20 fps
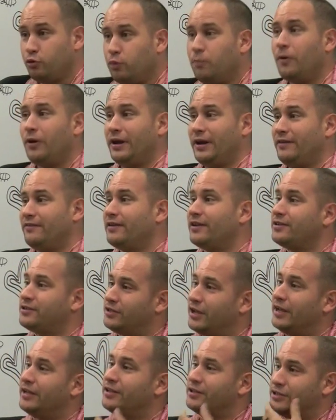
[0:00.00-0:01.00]
do believe that
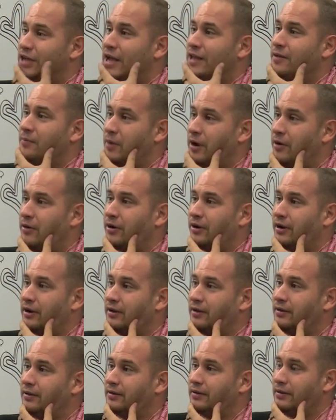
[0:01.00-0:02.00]
state is un-American,
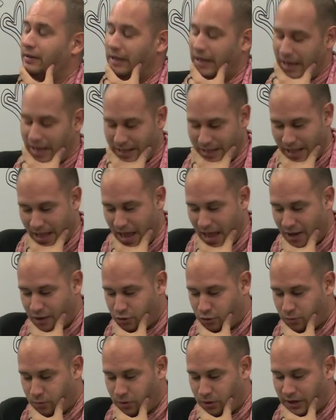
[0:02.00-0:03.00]
and I
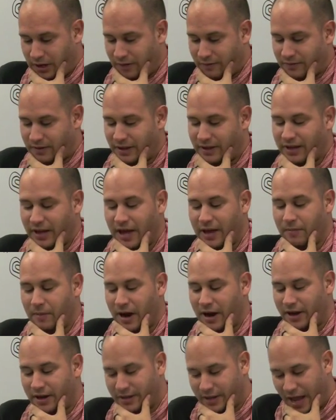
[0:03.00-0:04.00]
do believe that
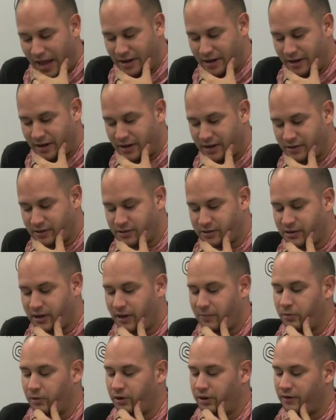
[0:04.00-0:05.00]
Haymarket anarchists,
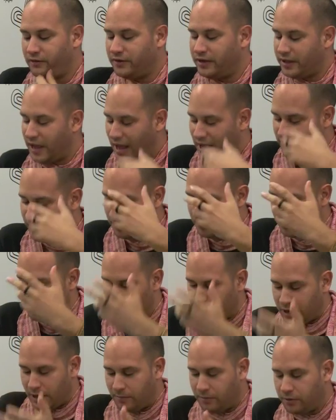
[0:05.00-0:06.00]
I believe that
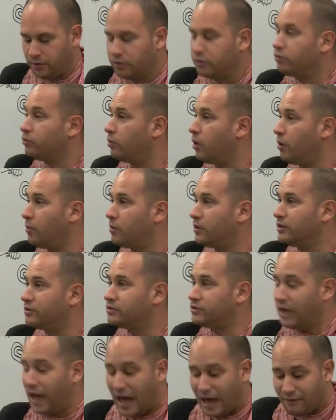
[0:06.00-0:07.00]
IWW,
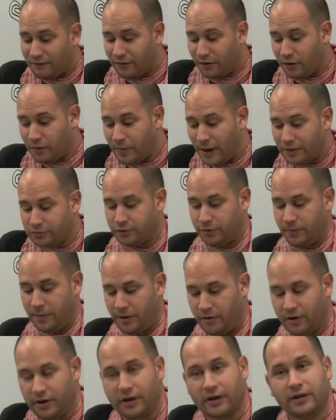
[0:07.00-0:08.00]
Wobblies are very much
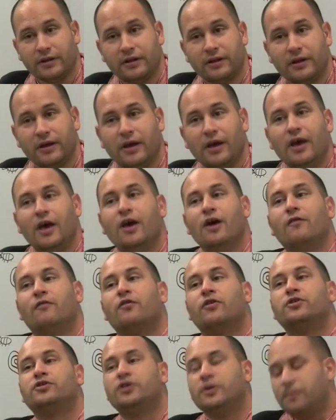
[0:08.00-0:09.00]
American,
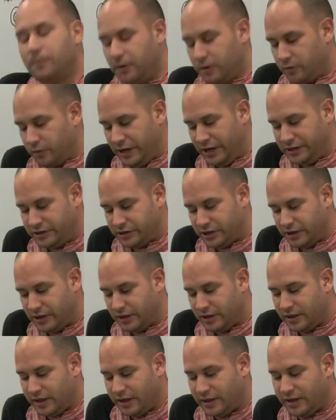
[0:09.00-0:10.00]
for a simple
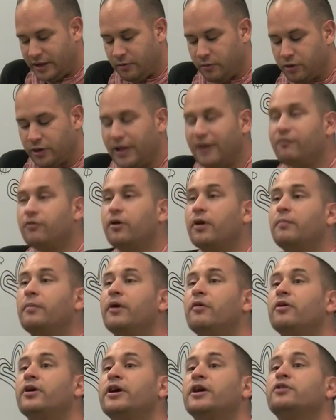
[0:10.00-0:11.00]
reason that they were never
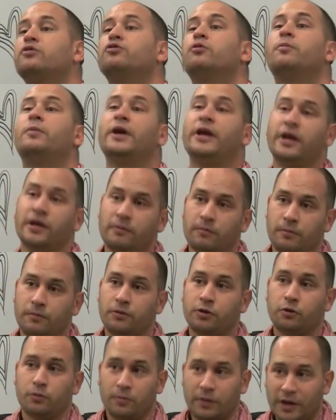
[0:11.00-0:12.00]
American to
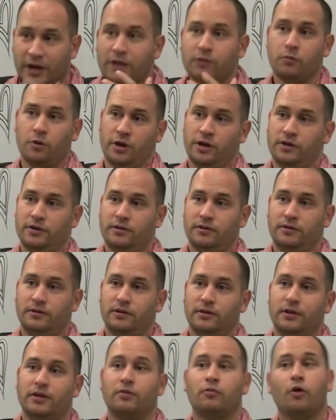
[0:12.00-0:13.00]
begin
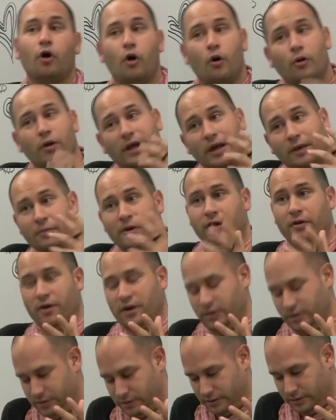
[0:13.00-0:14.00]
with. They were all
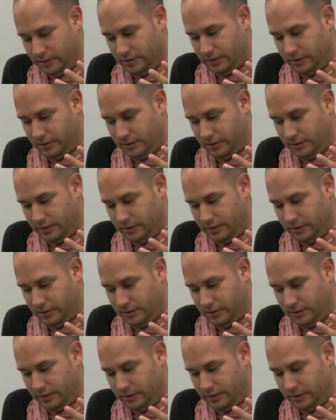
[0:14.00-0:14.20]
immigrants.